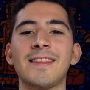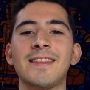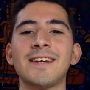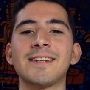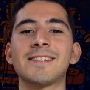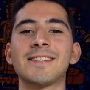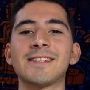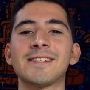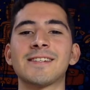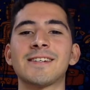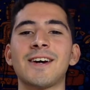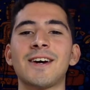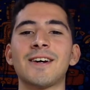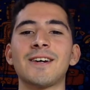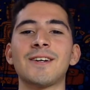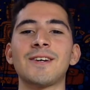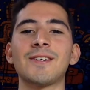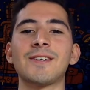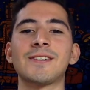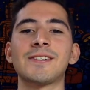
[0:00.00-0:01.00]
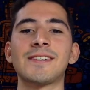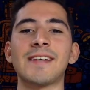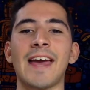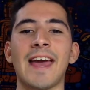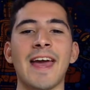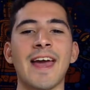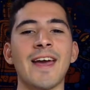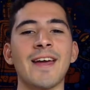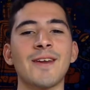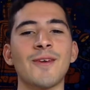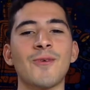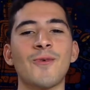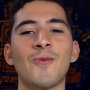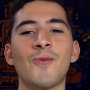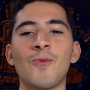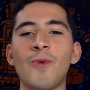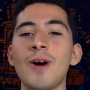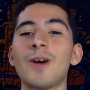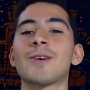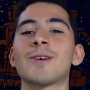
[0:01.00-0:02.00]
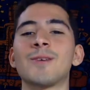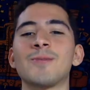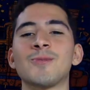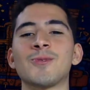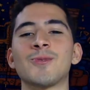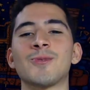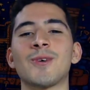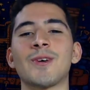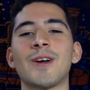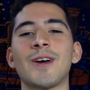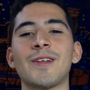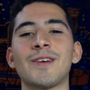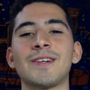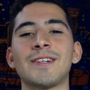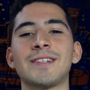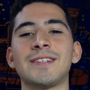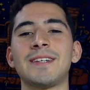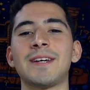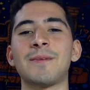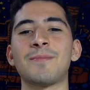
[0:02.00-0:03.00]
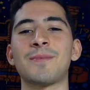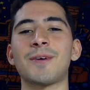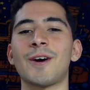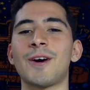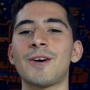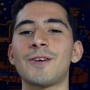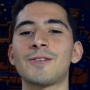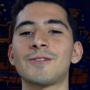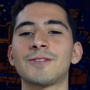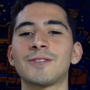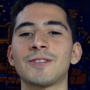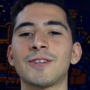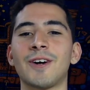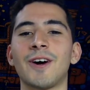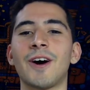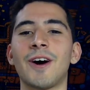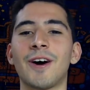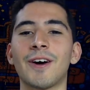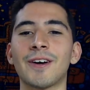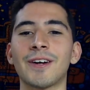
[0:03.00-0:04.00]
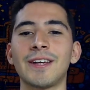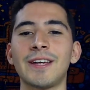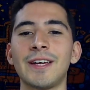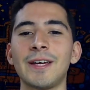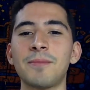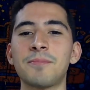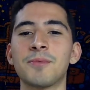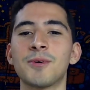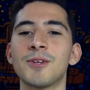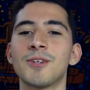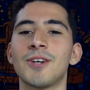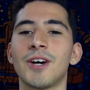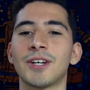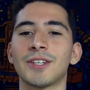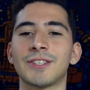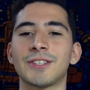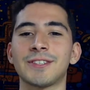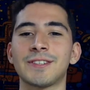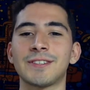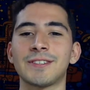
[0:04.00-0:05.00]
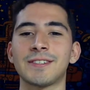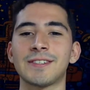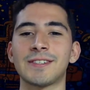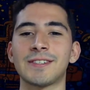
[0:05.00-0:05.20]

This is Carlos, and welcome to another tip of Car Key Productions.